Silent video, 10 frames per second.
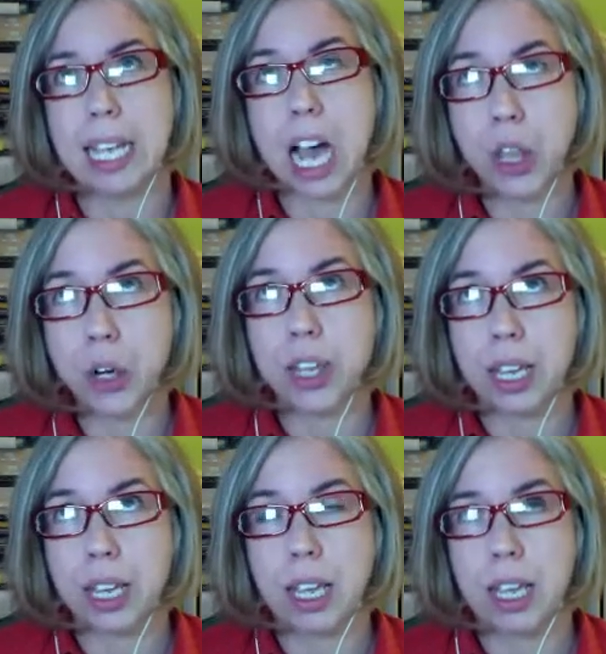other
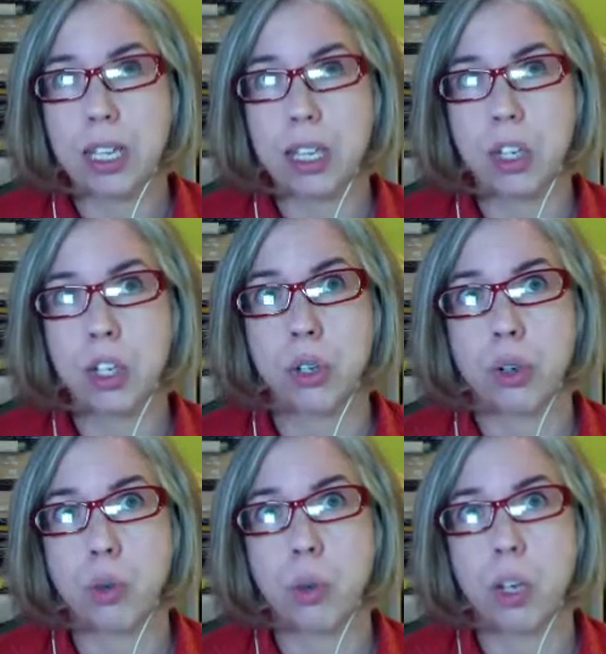thing is
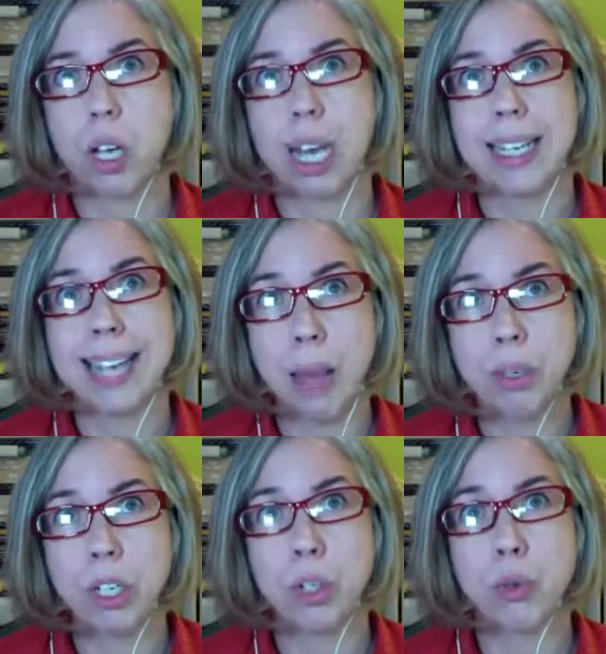to
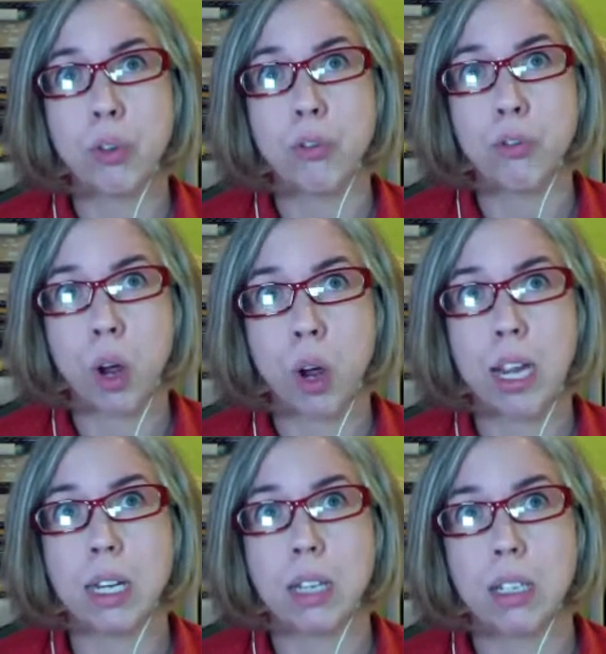attempt to avoid